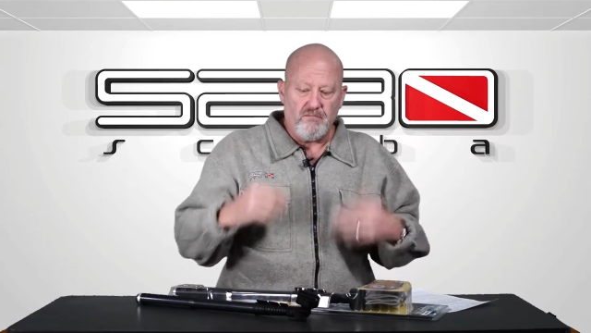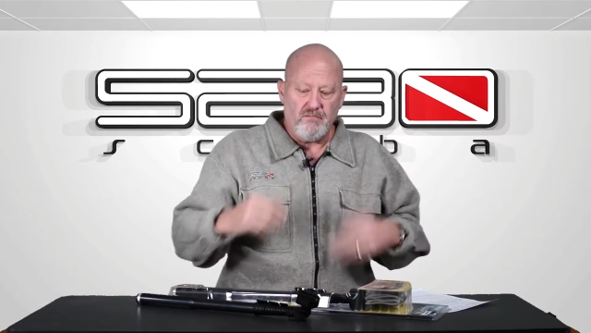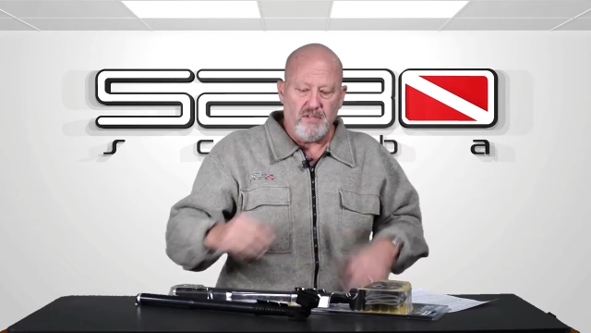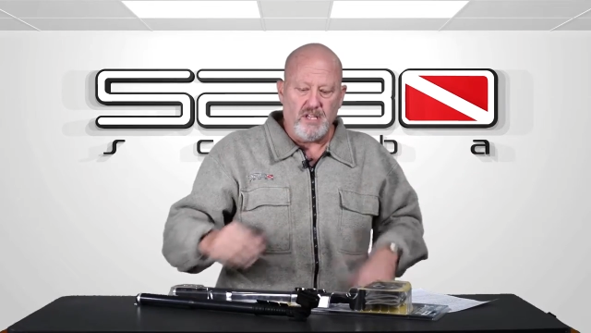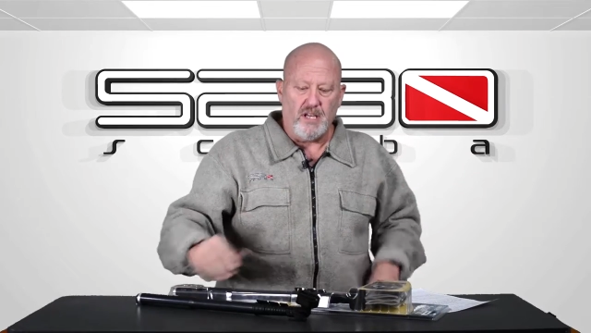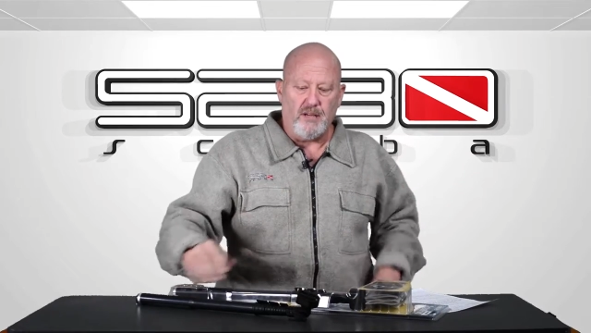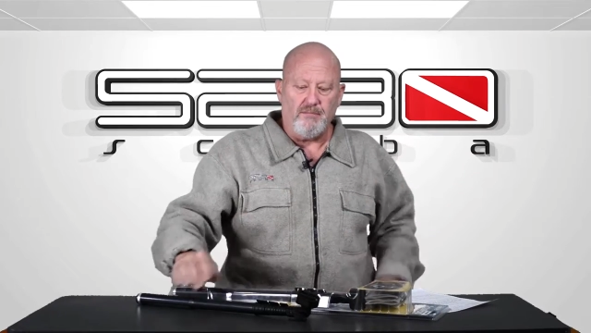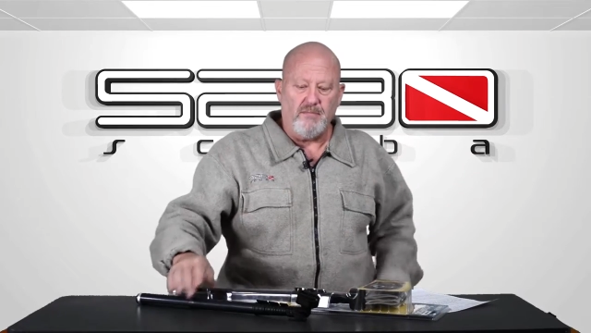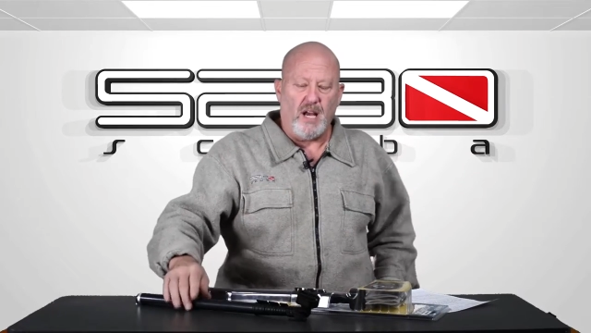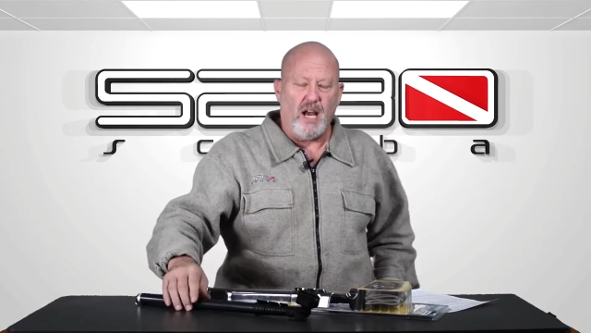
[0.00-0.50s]

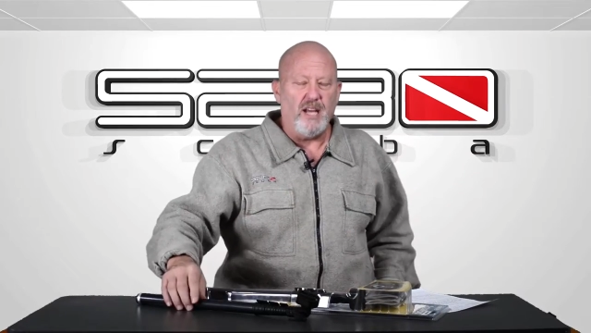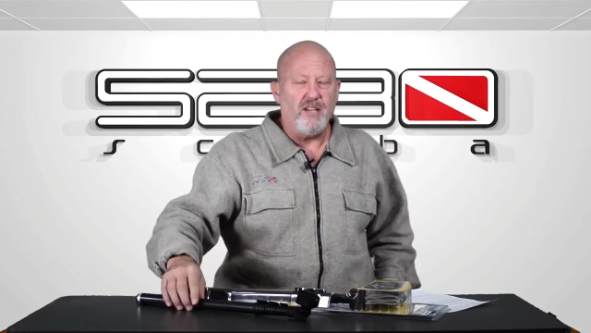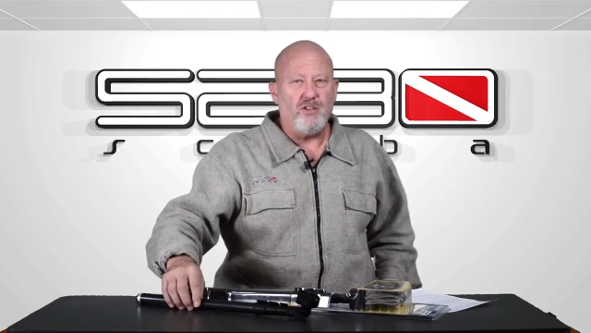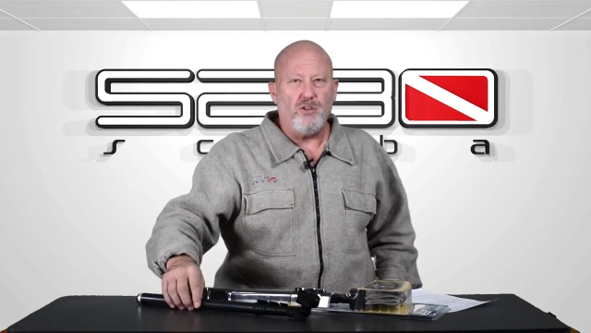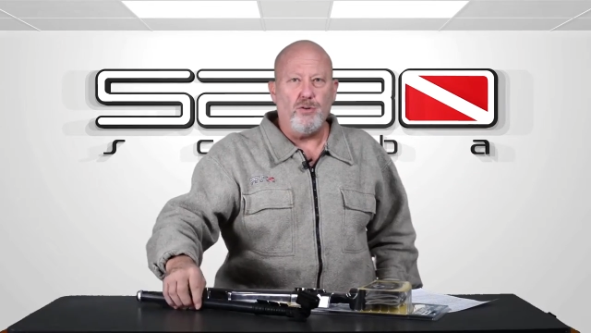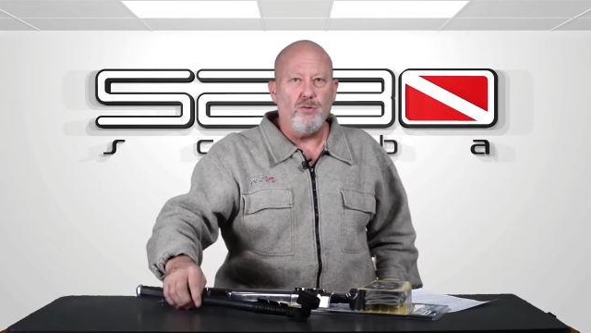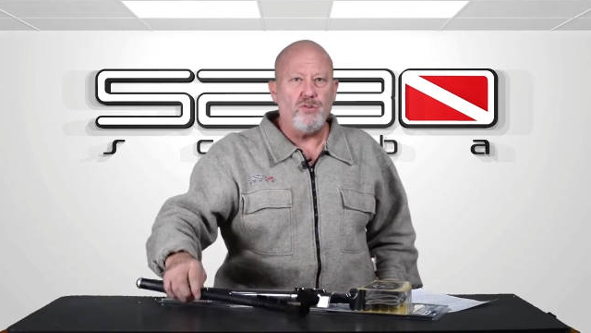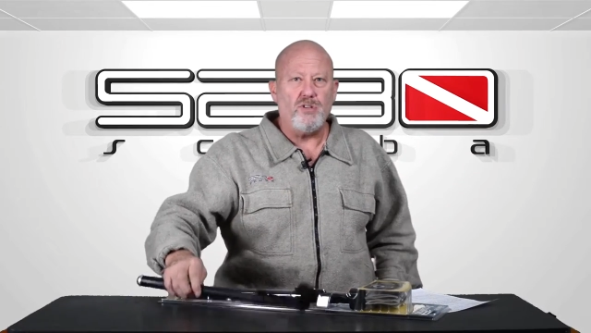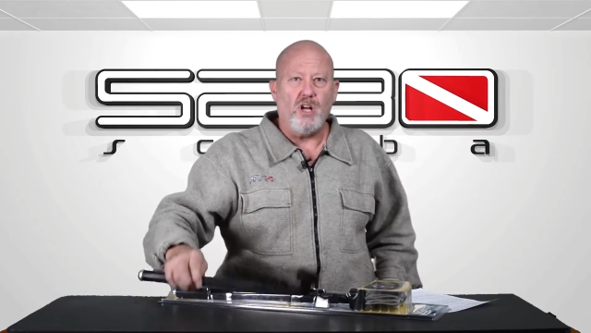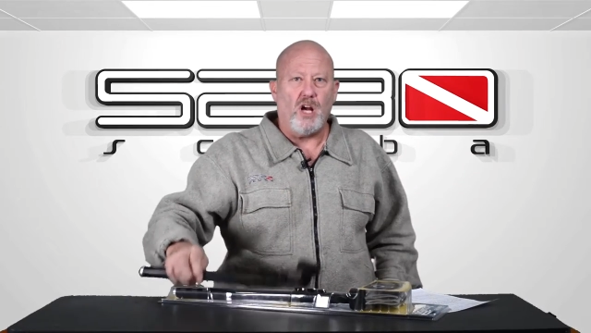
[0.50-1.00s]
yeah, I
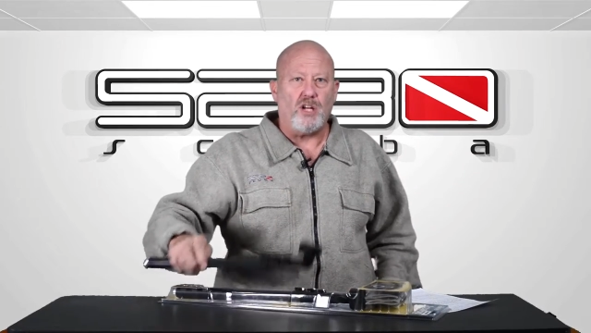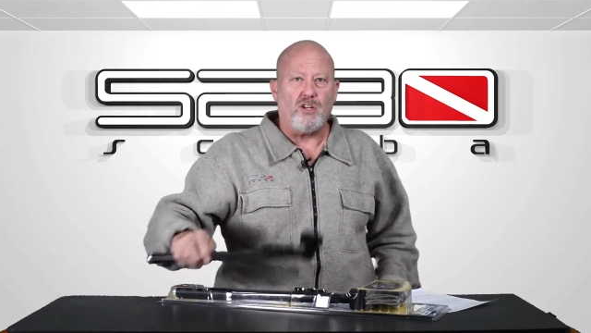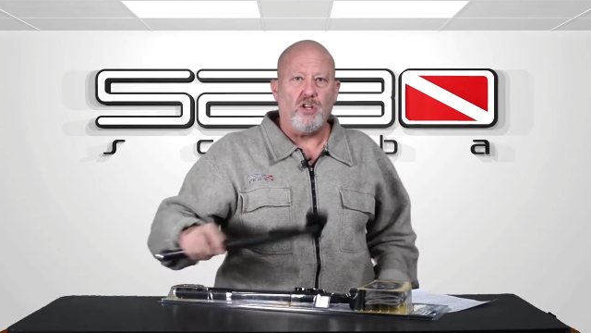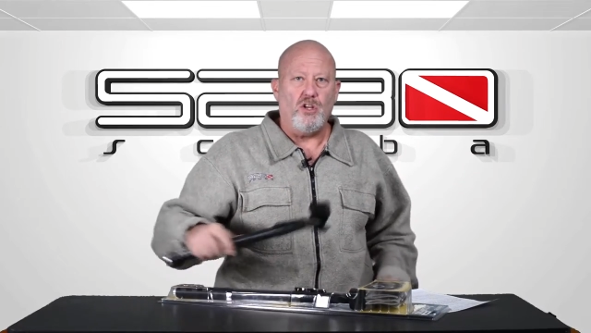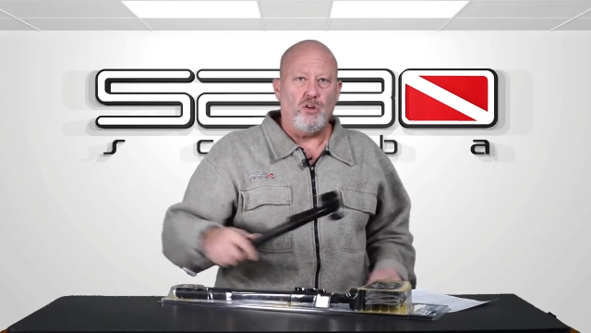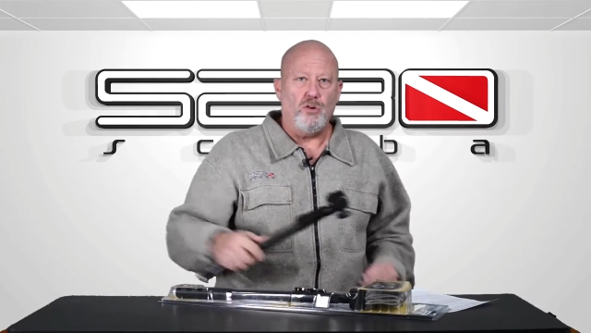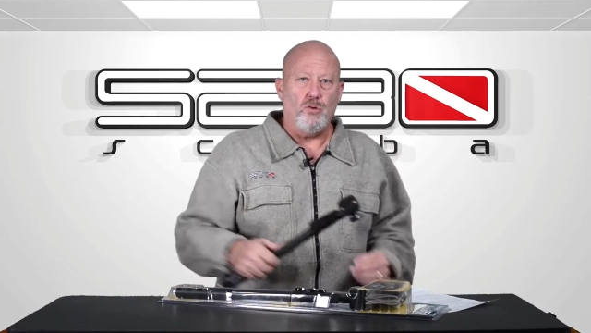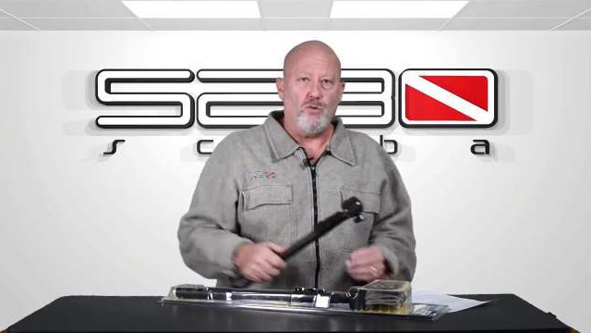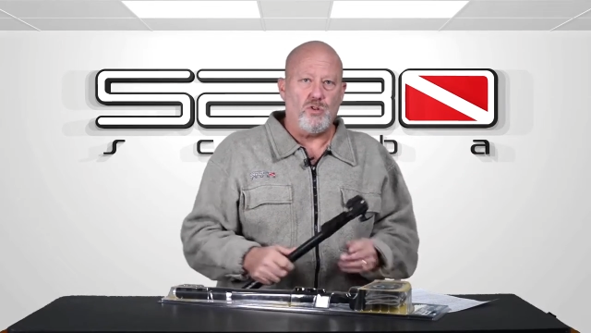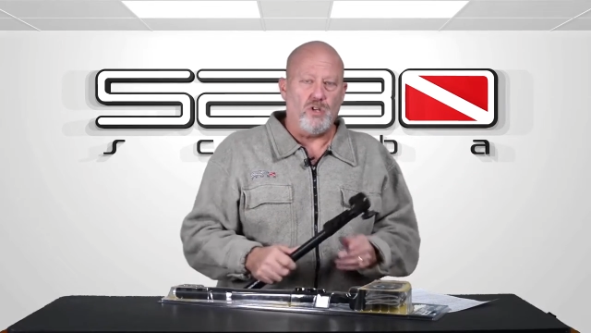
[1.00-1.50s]
choose not to
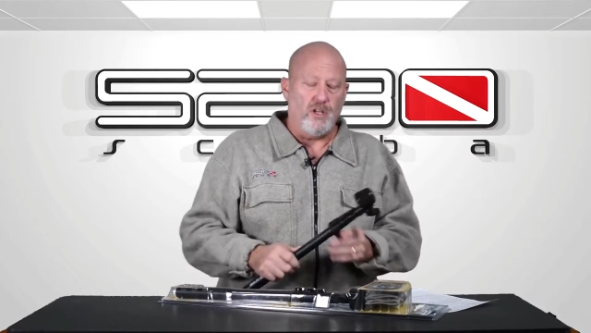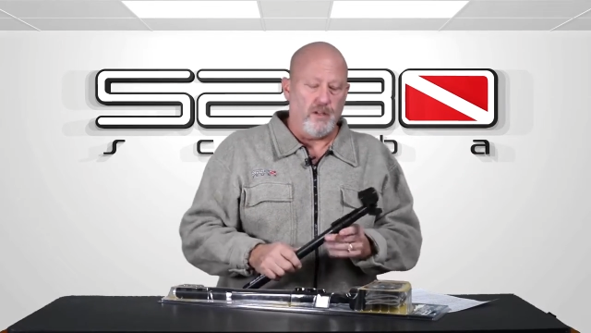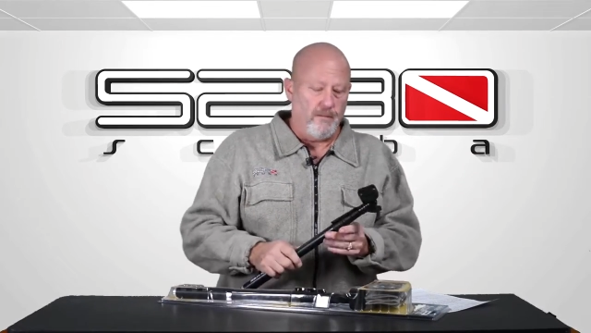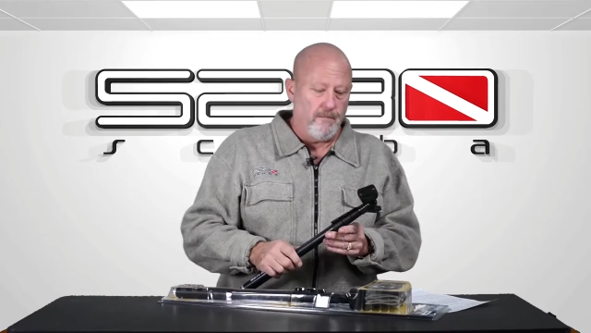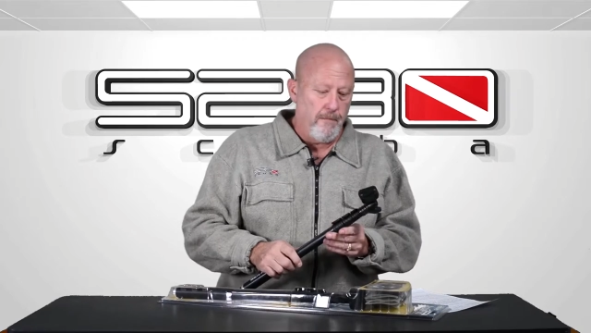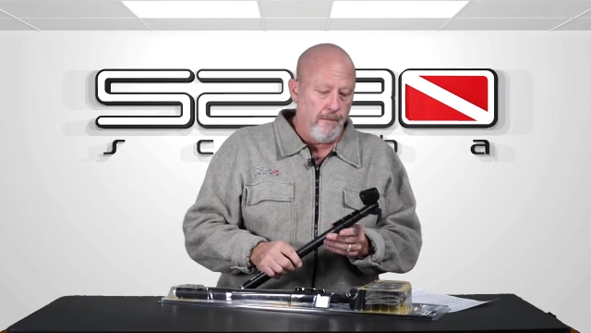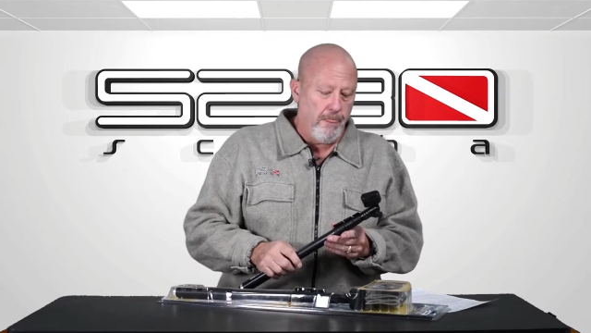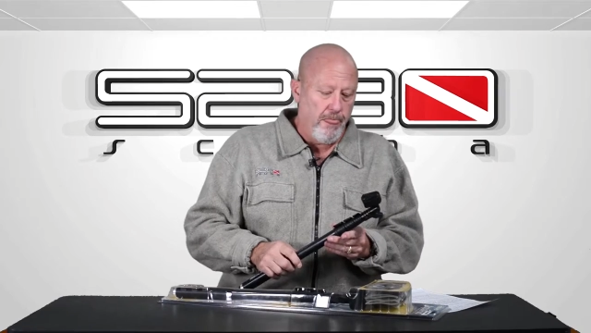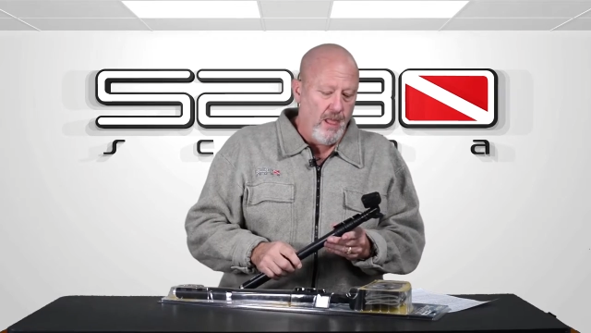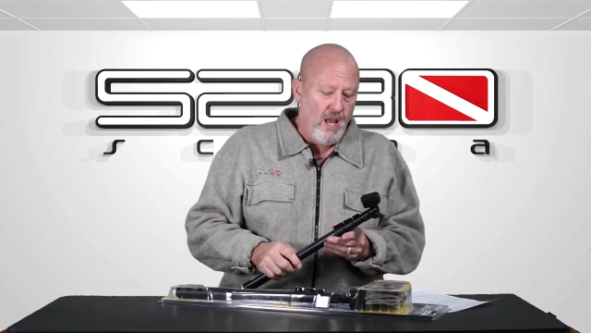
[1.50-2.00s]
use it.